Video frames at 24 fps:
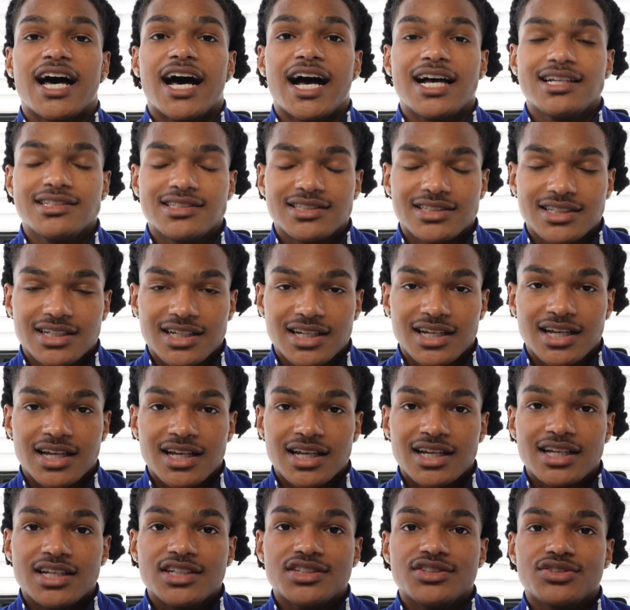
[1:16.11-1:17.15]
icing
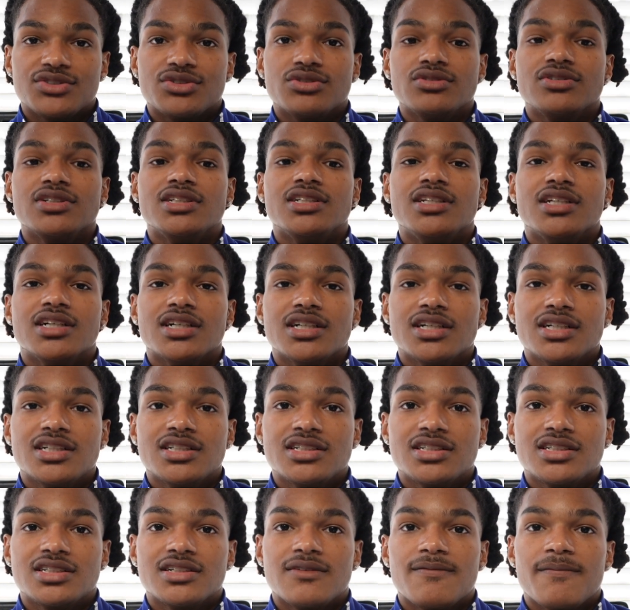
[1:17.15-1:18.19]
truly
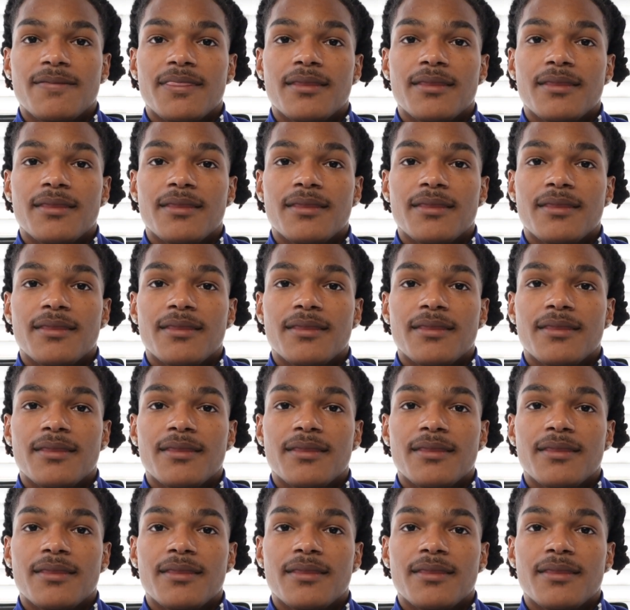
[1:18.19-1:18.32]
does.